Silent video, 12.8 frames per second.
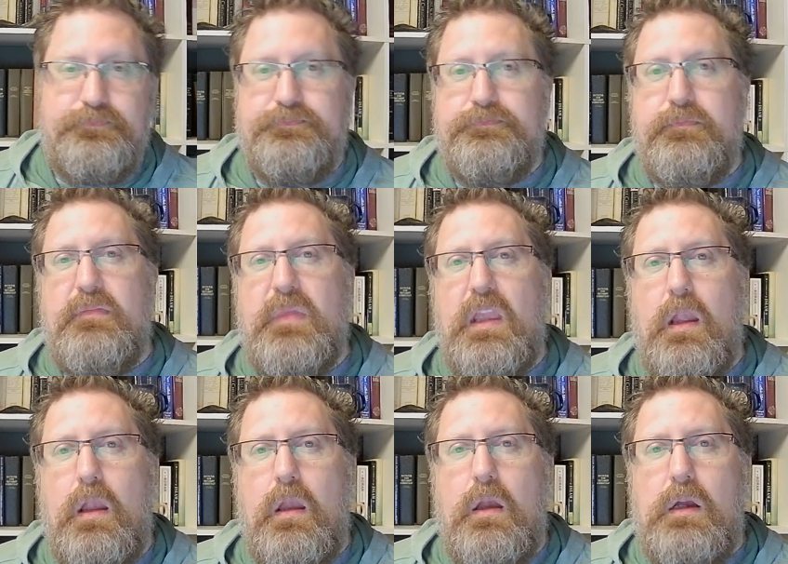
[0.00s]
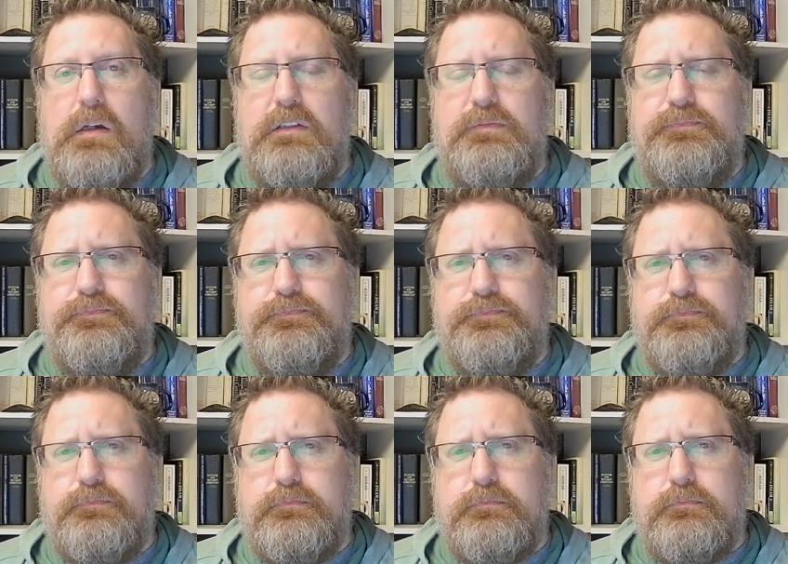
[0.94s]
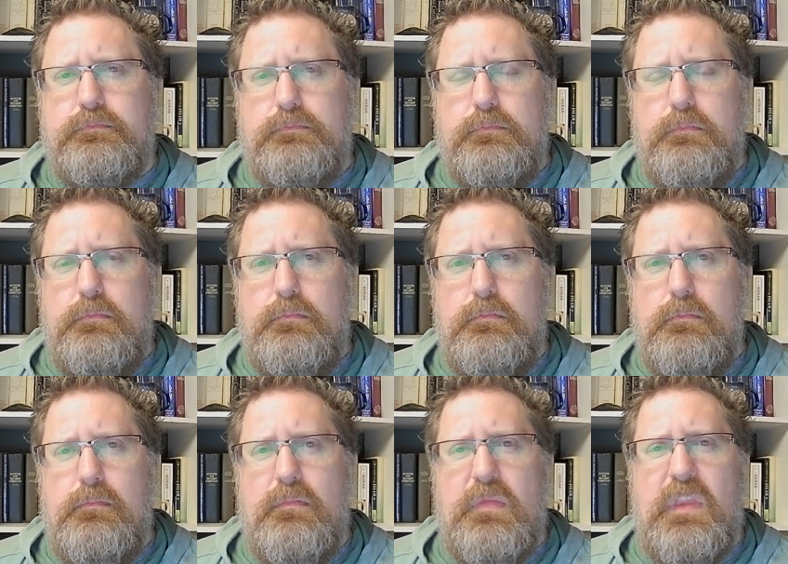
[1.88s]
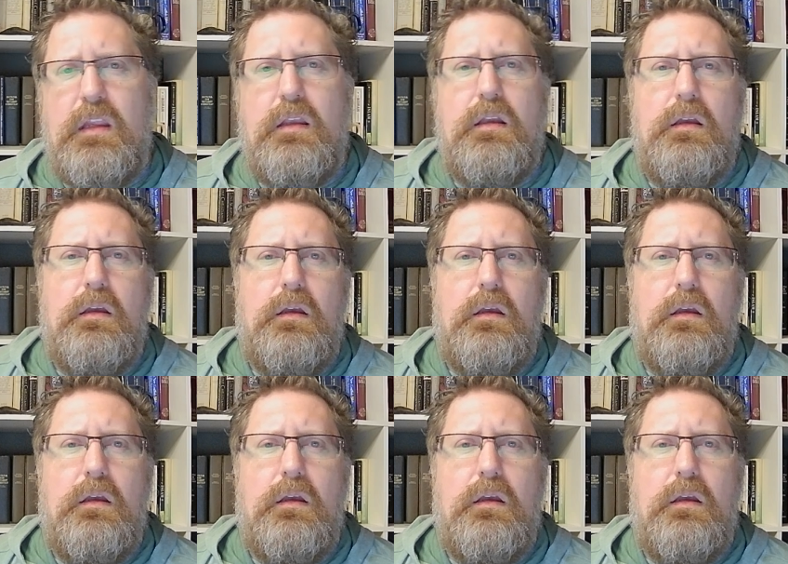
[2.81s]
(no one is talking)